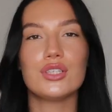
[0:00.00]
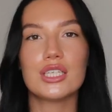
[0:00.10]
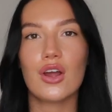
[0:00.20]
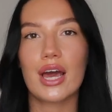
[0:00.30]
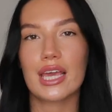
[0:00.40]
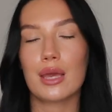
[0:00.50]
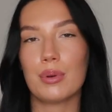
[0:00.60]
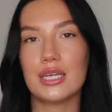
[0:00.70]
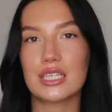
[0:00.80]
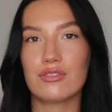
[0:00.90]
you did like it,
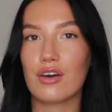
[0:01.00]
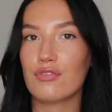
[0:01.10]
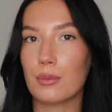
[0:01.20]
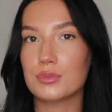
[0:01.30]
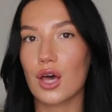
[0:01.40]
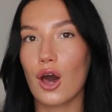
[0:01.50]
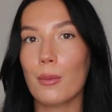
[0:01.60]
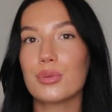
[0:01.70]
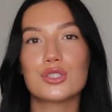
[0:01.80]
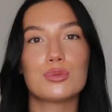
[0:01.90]
please give it a thumbs up.